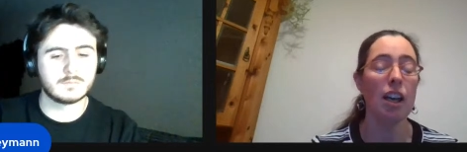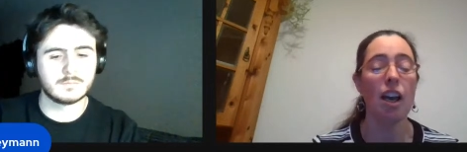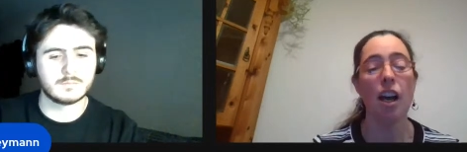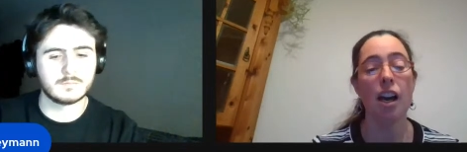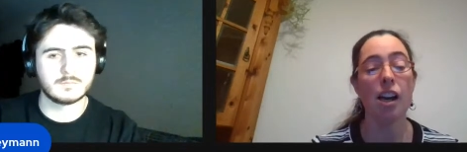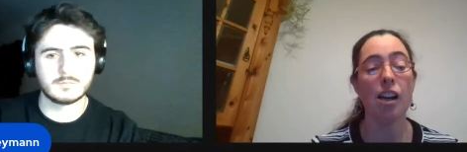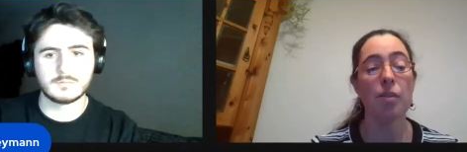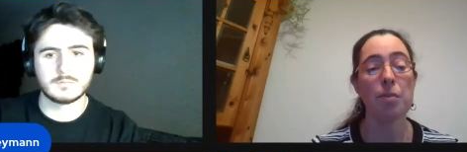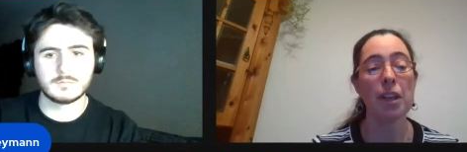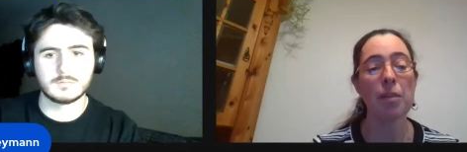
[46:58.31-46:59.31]

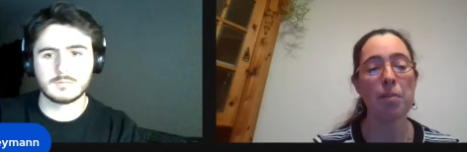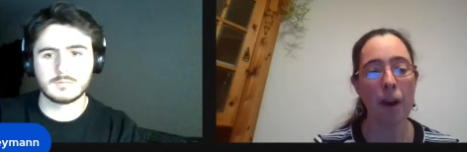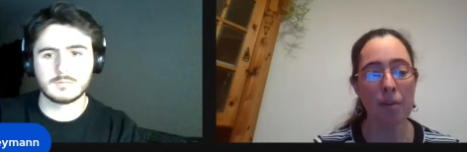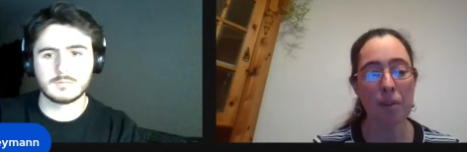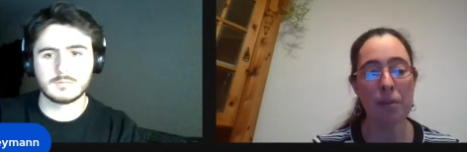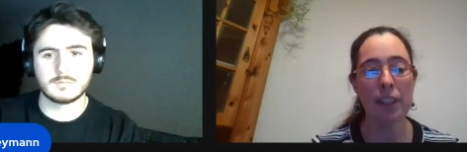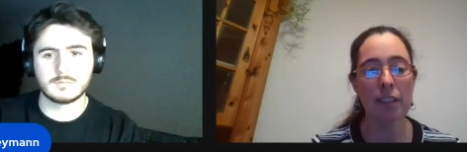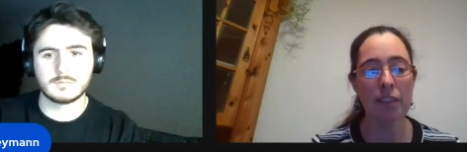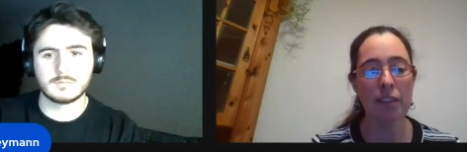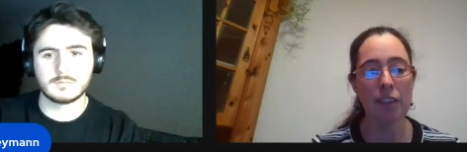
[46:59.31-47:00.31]
Speaker 1: Um, it probably
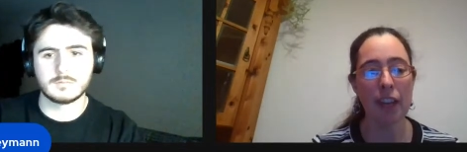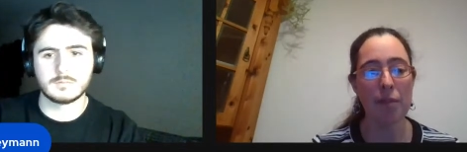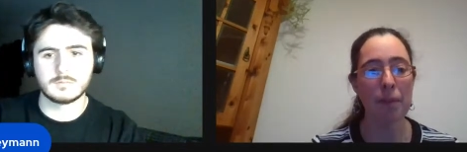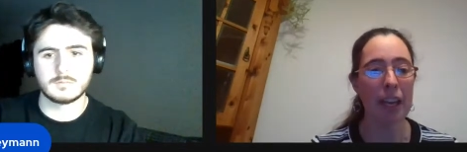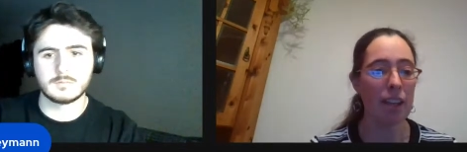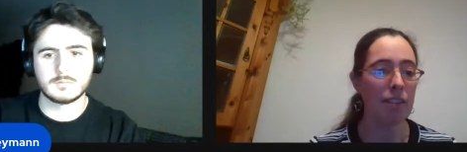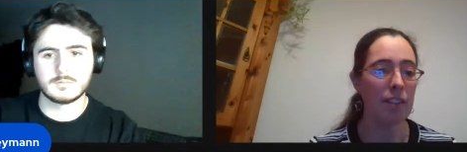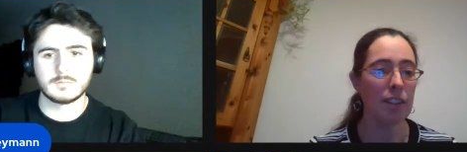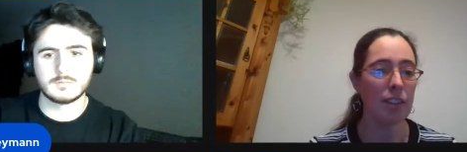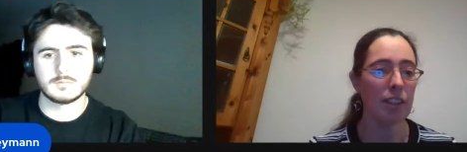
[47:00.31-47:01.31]
uh, that behavior
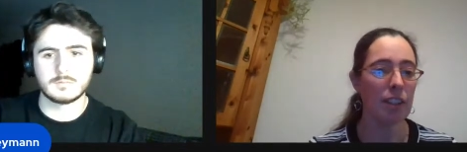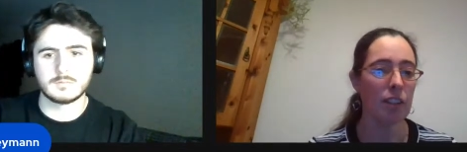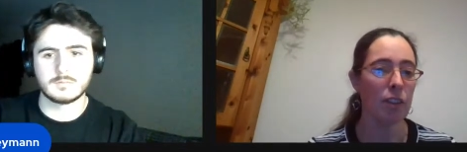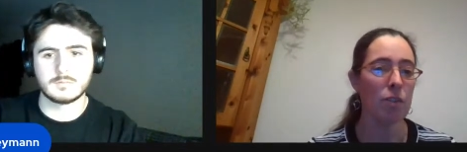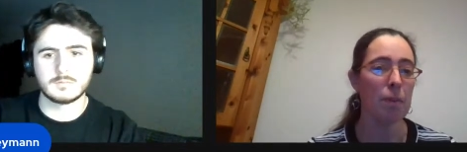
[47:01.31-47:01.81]
those